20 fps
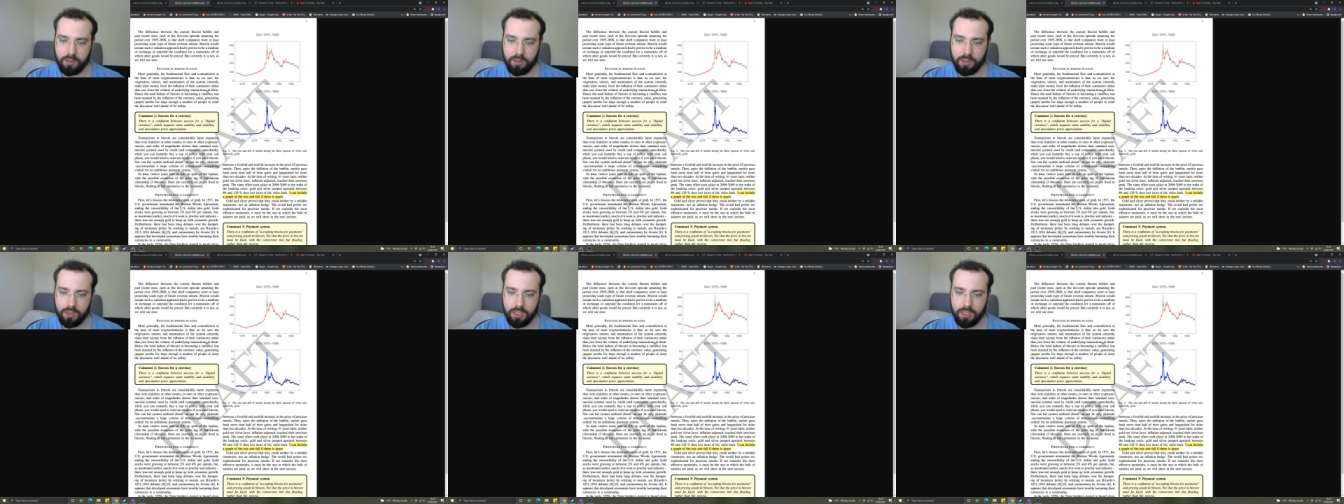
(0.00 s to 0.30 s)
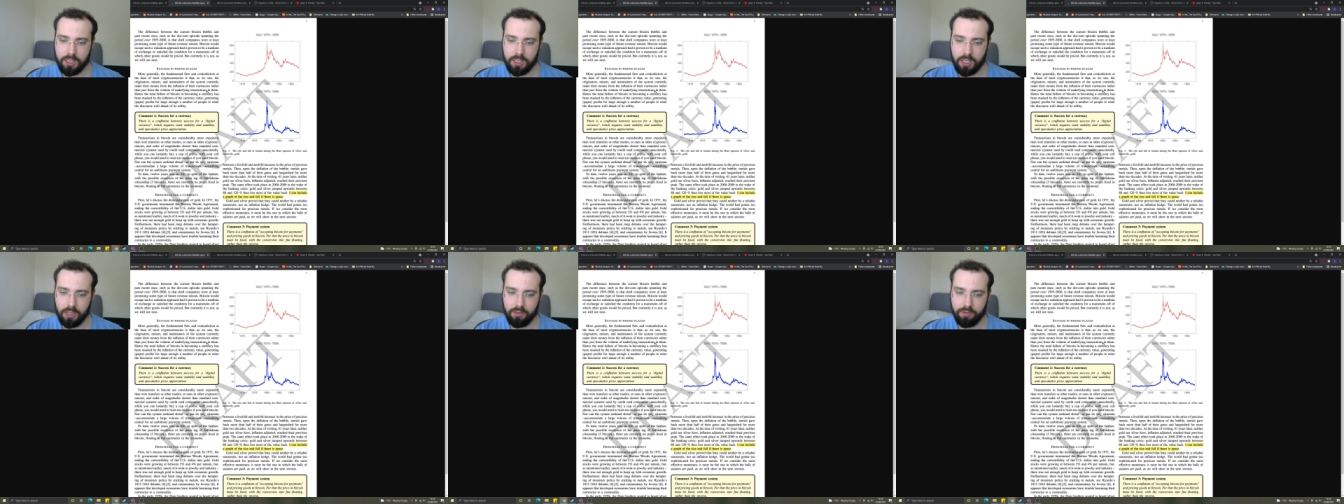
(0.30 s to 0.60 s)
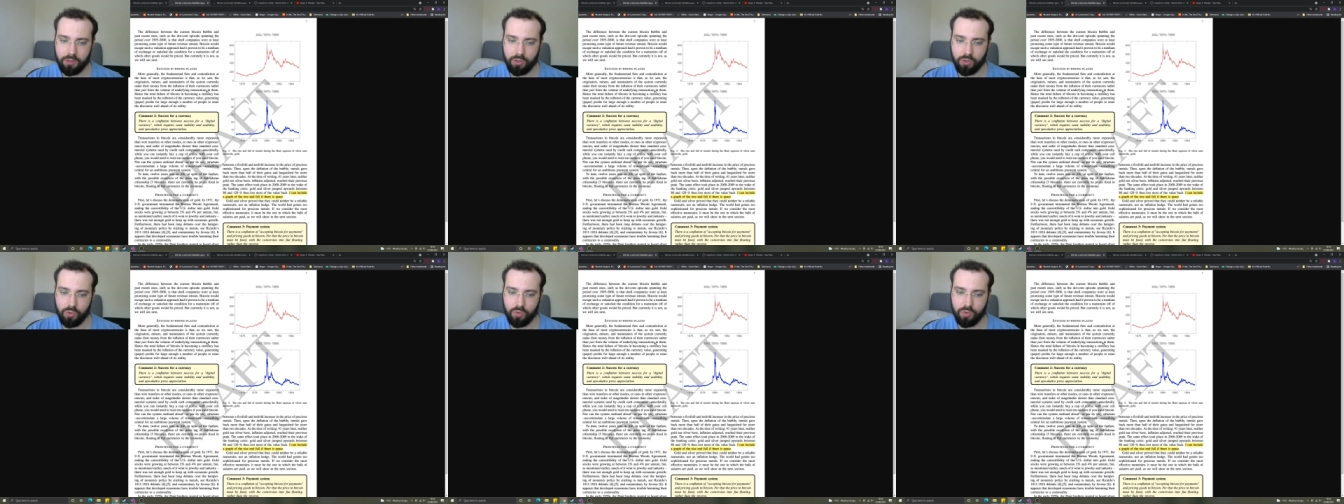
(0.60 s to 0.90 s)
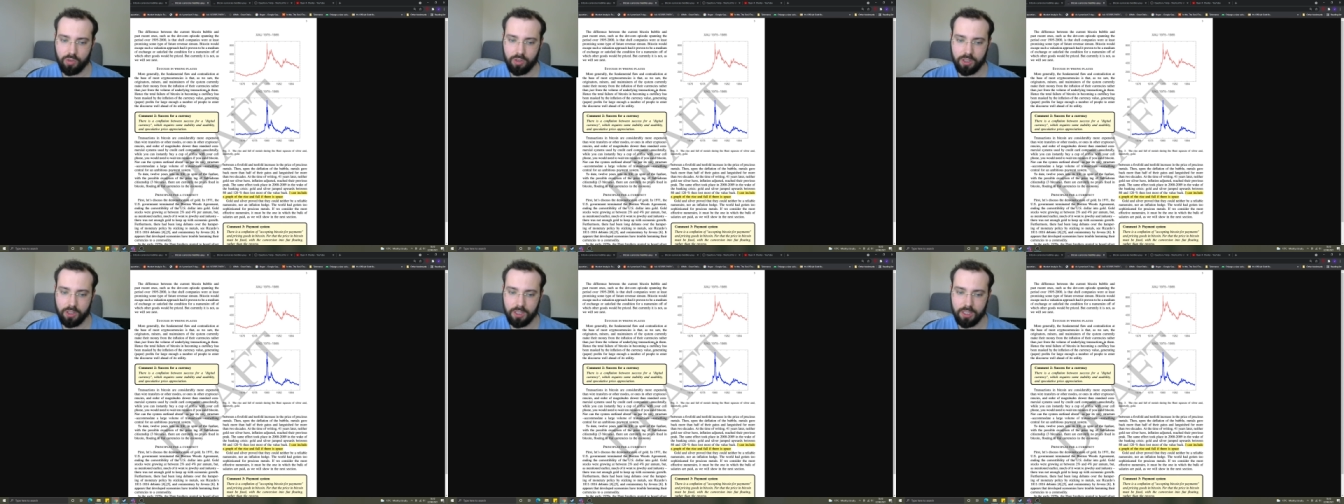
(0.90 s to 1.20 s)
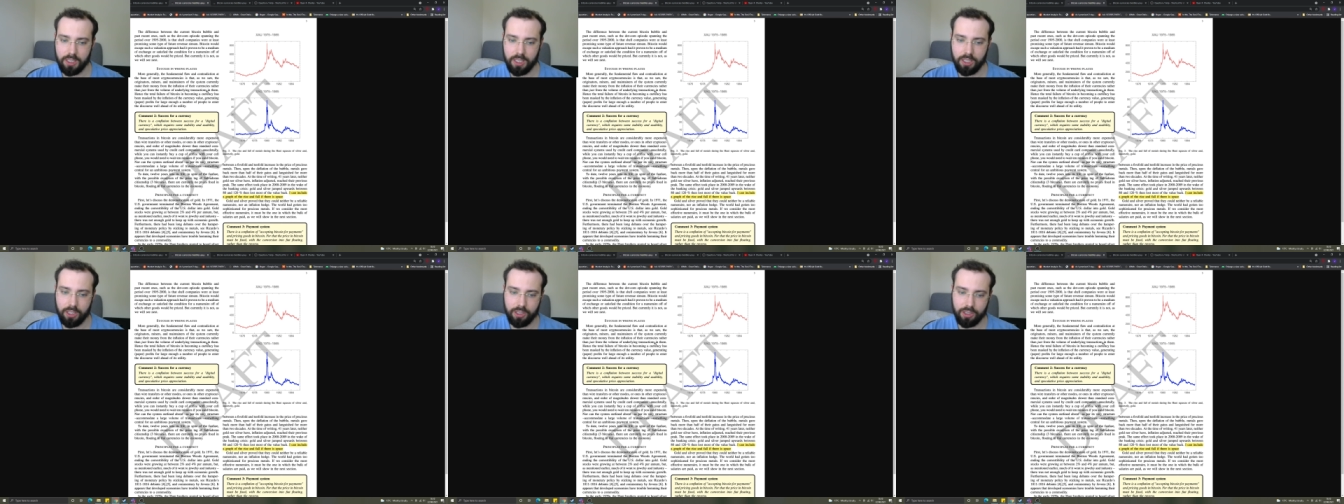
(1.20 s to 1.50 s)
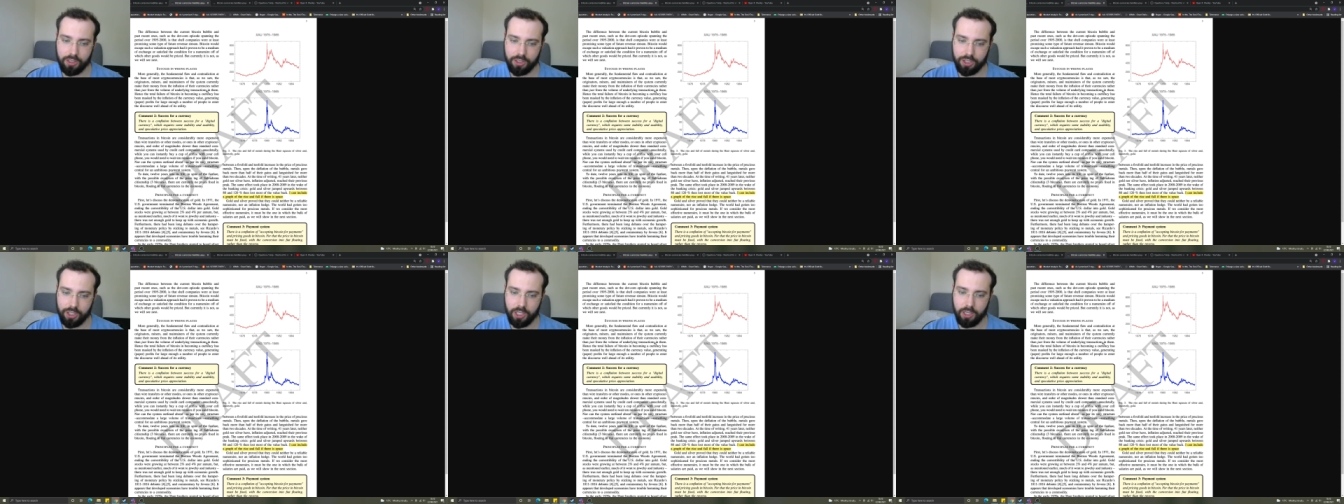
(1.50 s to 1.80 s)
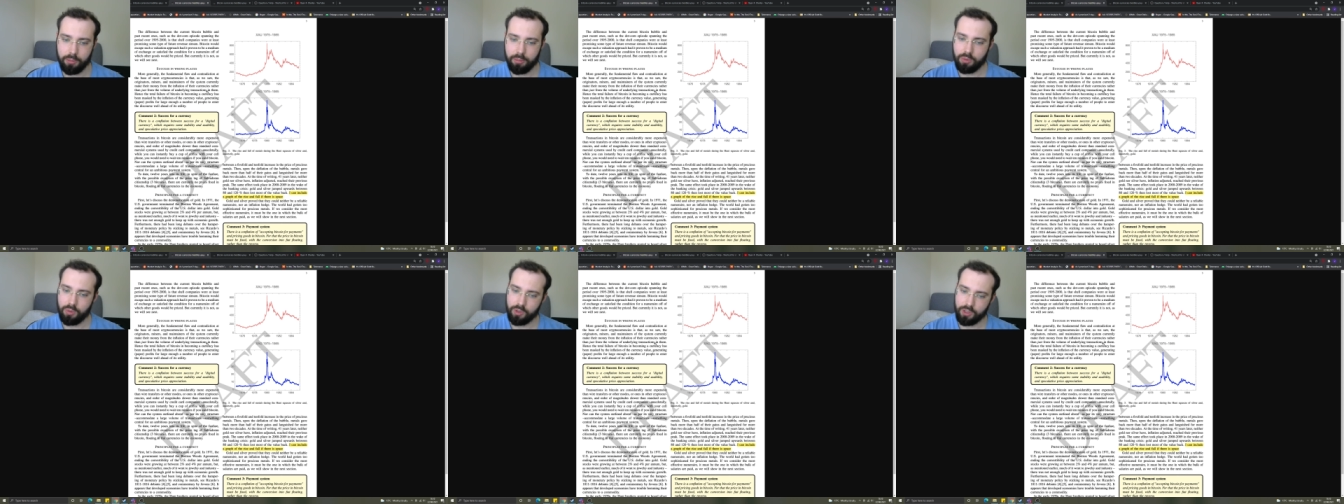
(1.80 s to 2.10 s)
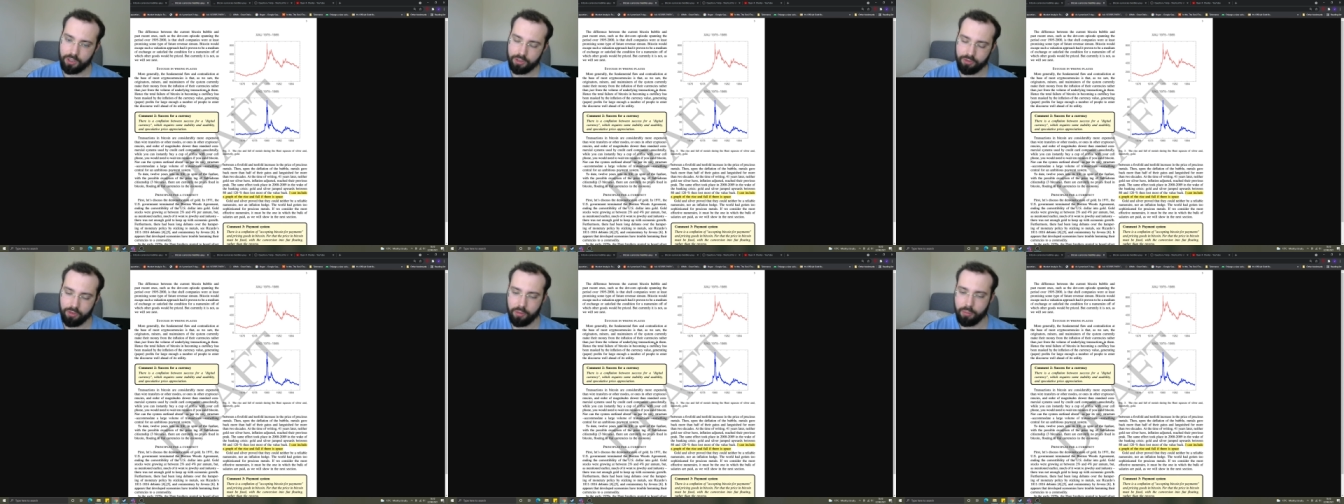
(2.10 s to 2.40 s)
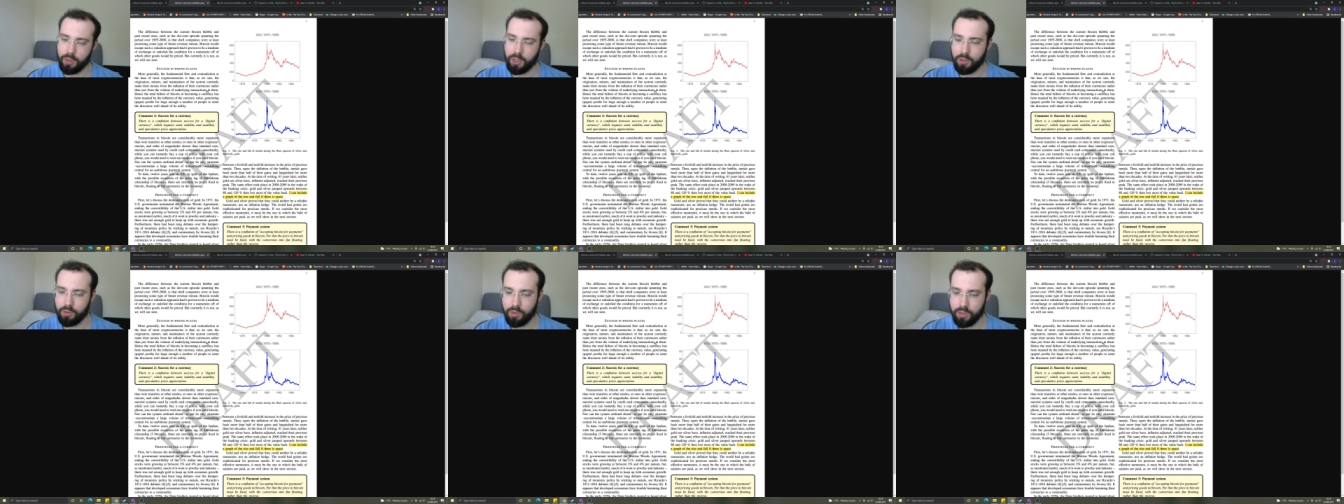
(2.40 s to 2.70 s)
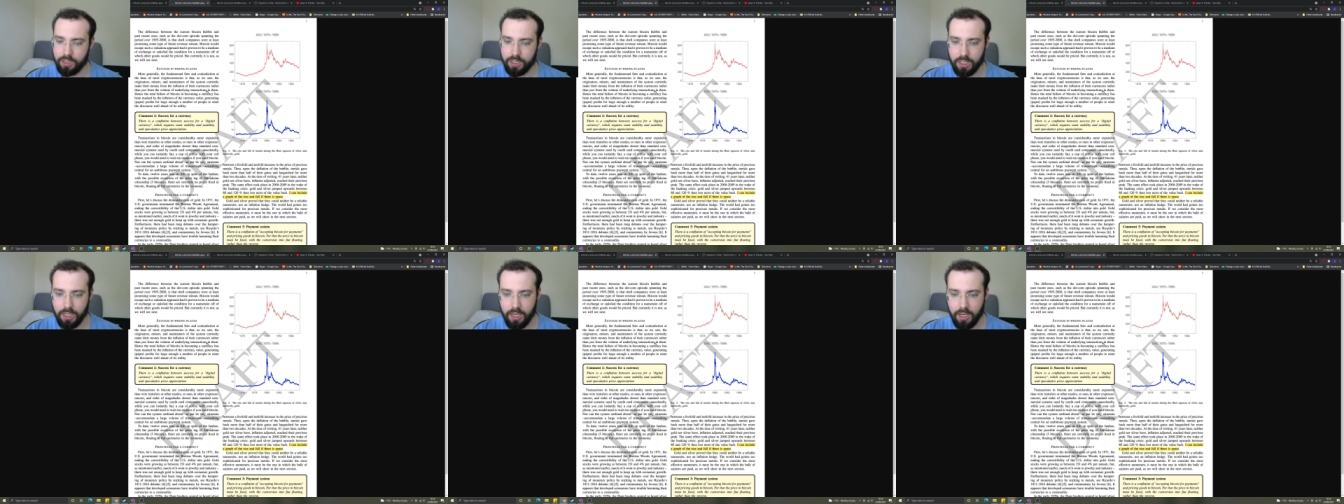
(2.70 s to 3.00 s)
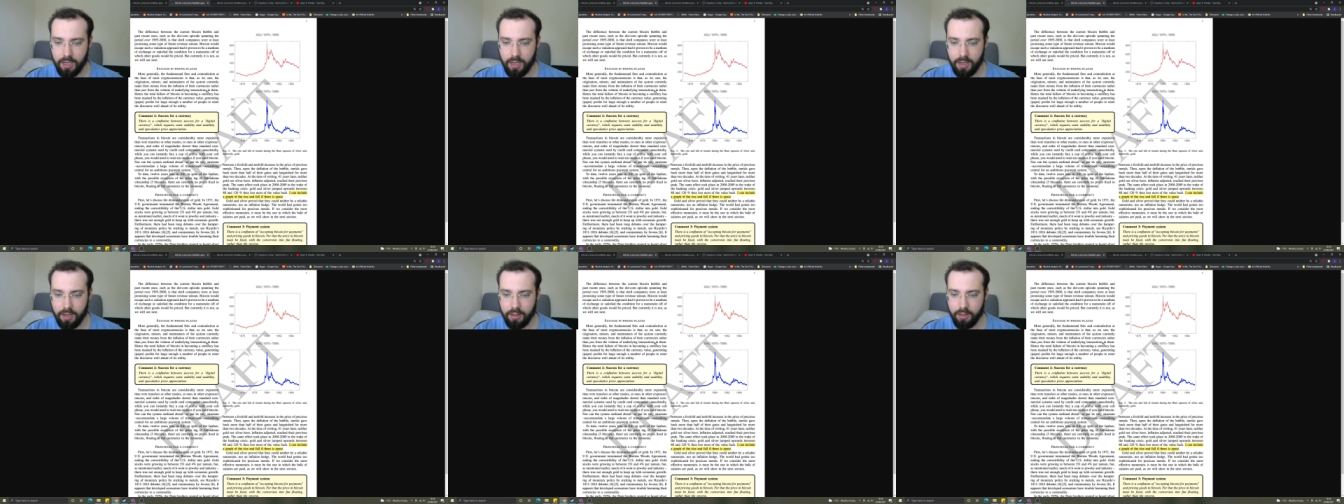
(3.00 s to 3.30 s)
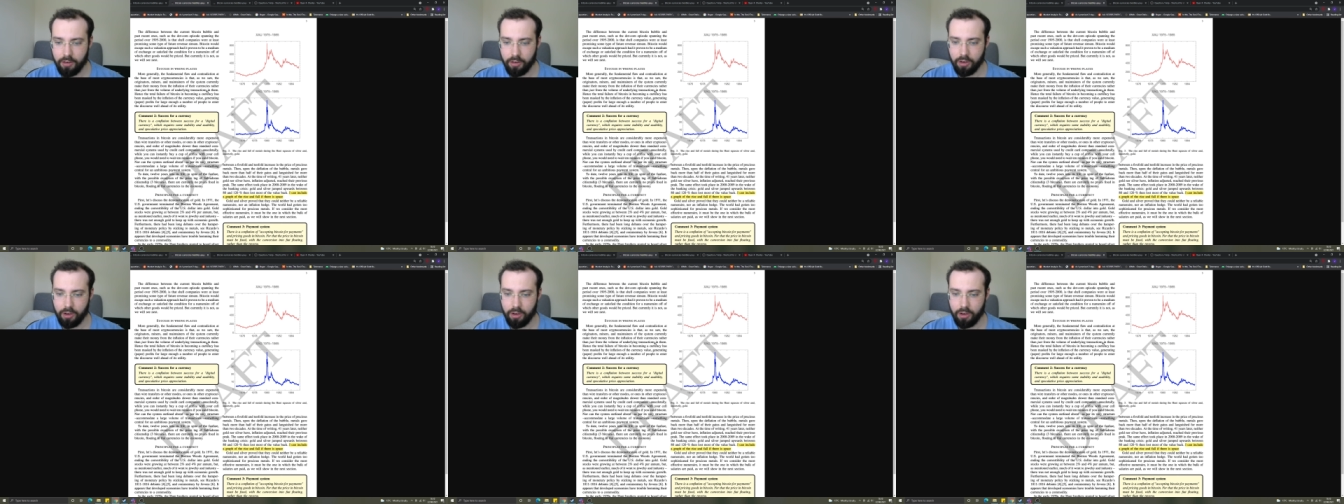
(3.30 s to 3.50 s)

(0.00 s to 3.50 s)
Salvadoran citizenship, which is three bitcoins, there are